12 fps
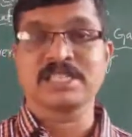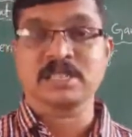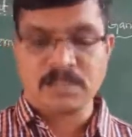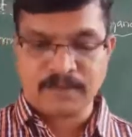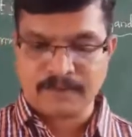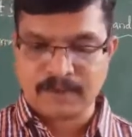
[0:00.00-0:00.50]

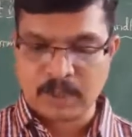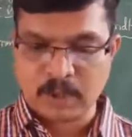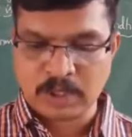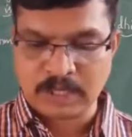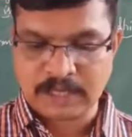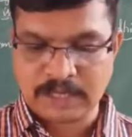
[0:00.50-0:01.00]
of
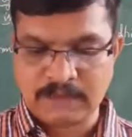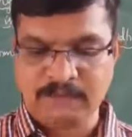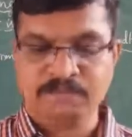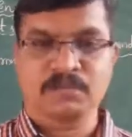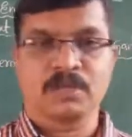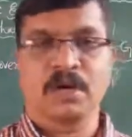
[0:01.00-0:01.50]

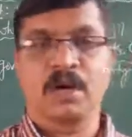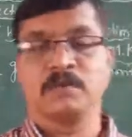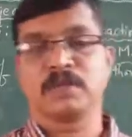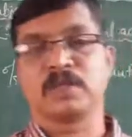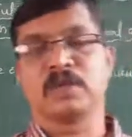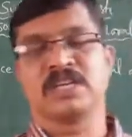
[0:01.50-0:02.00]
duty,
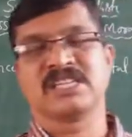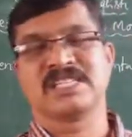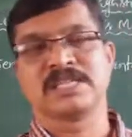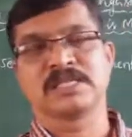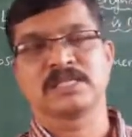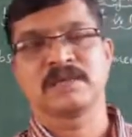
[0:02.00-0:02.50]
or without a
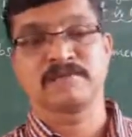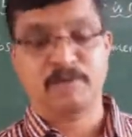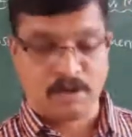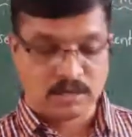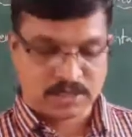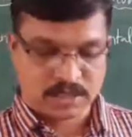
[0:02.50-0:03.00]
sense of
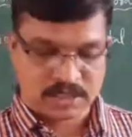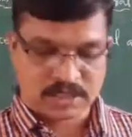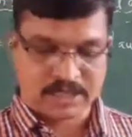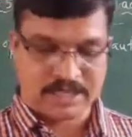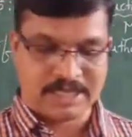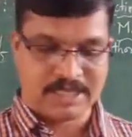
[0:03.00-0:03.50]

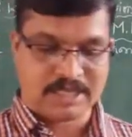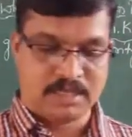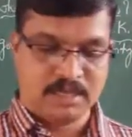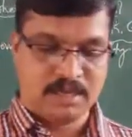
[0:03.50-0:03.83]
consciousness,